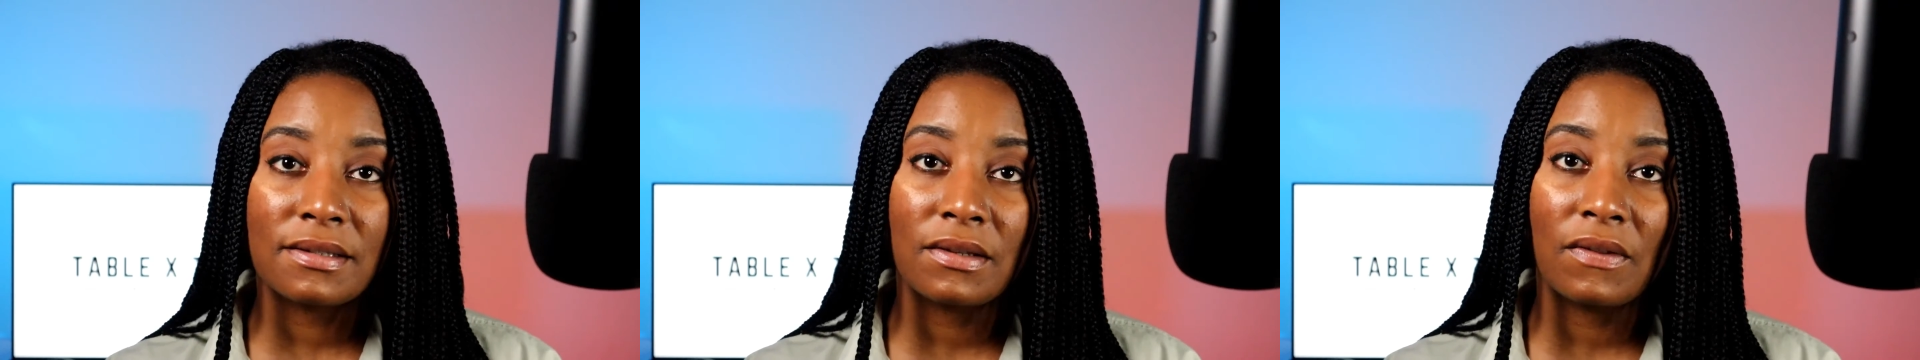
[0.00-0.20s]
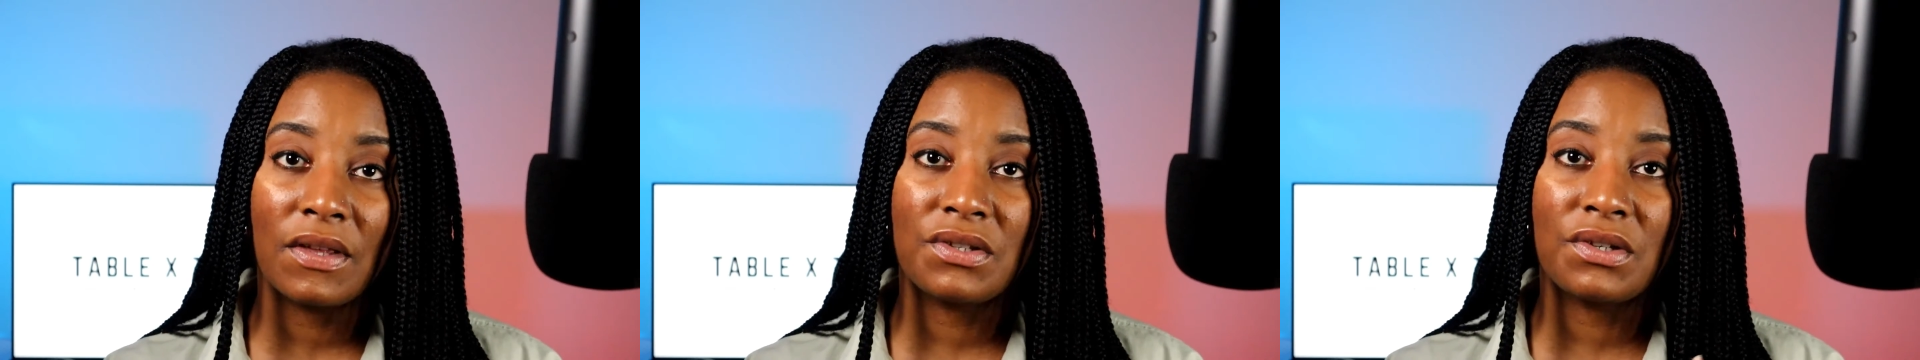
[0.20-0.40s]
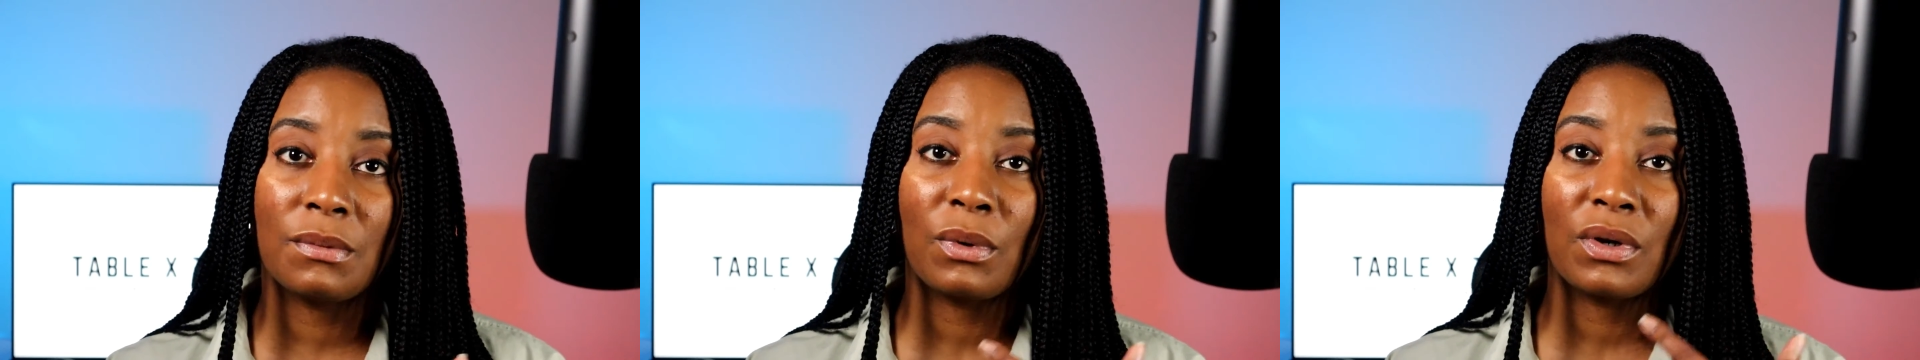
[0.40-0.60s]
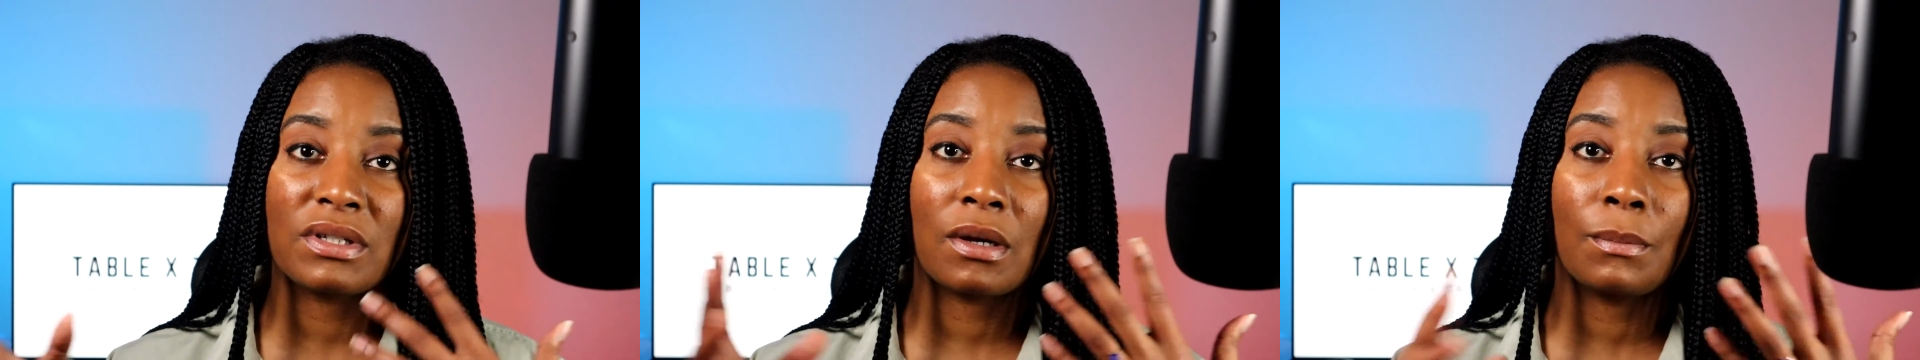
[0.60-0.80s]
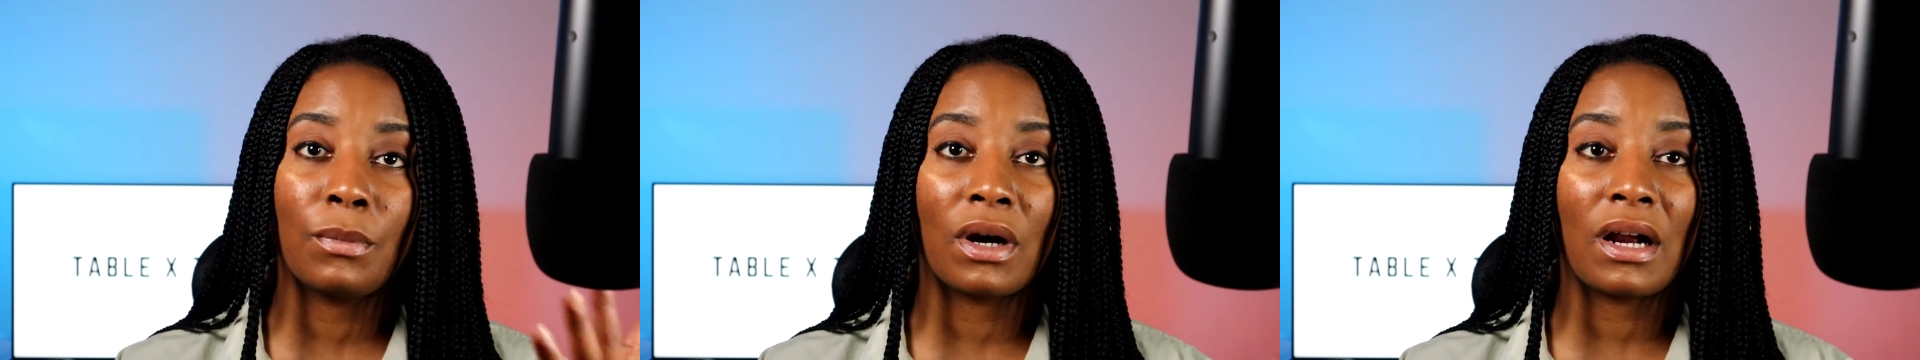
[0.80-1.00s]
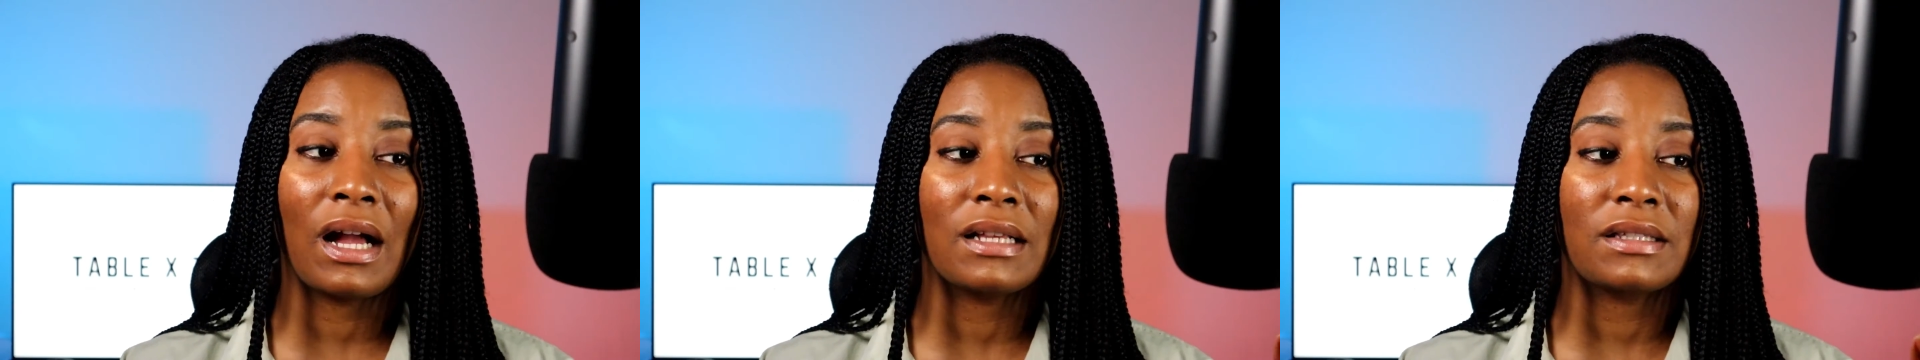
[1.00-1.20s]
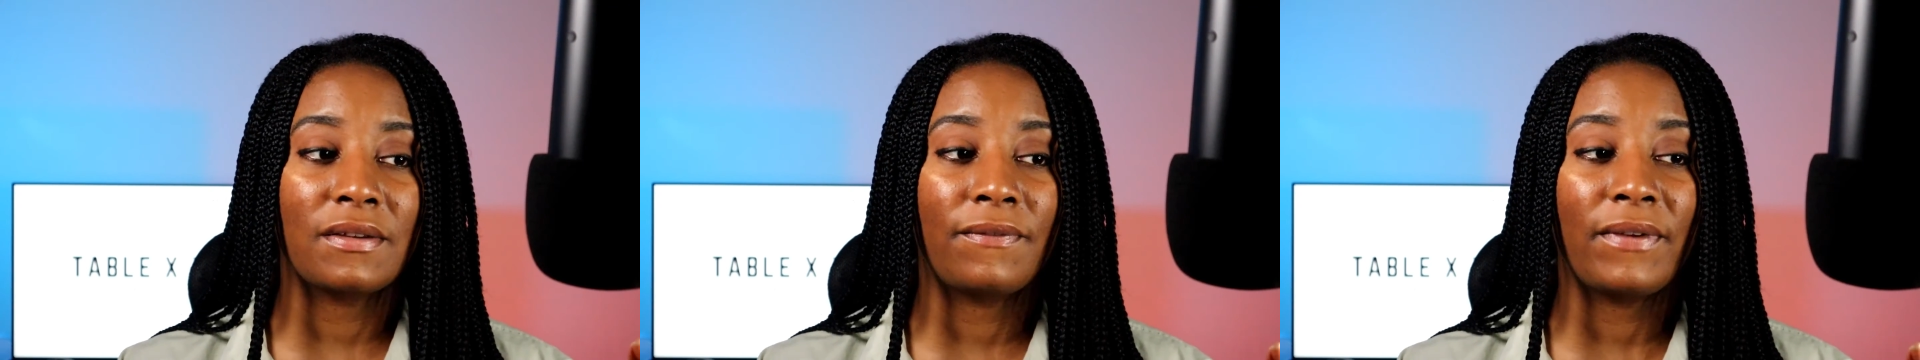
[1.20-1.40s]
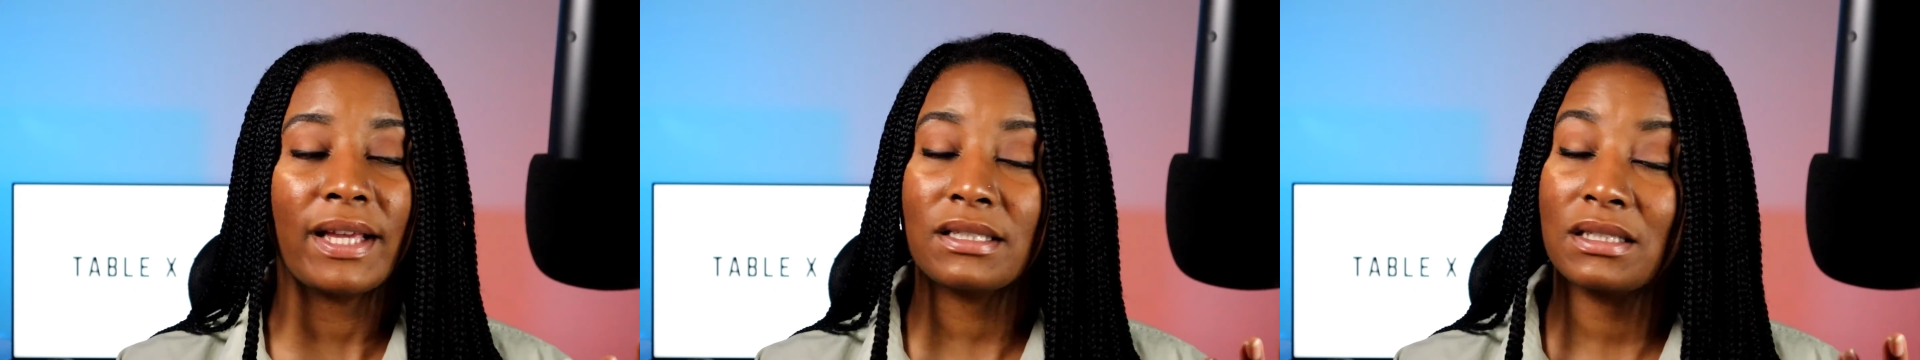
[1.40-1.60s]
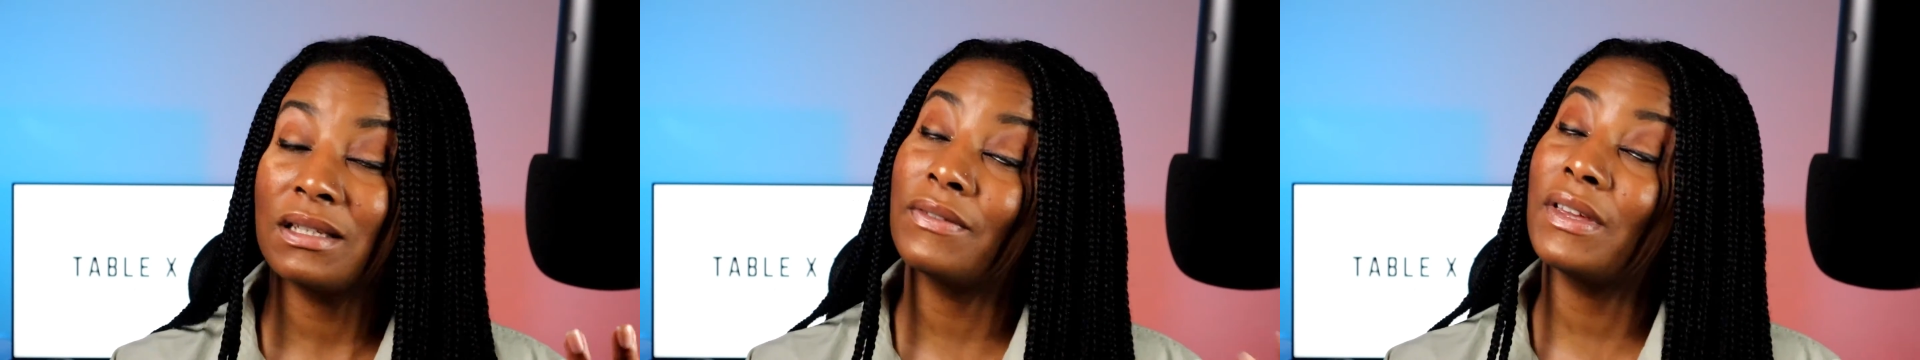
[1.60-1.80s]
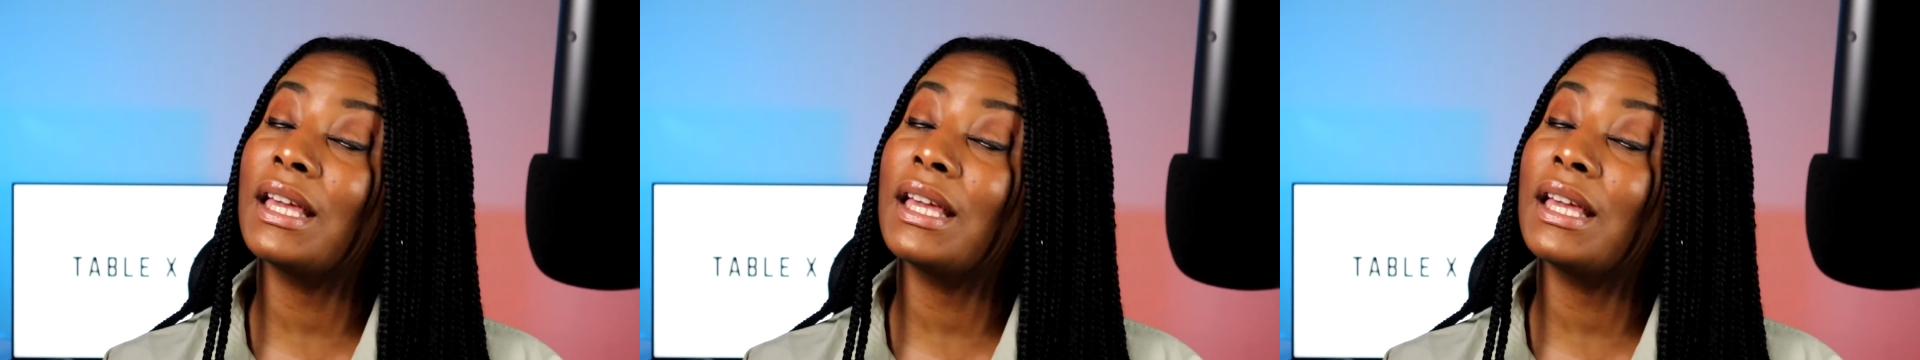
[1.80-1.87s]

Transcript: so that you're more cost effective.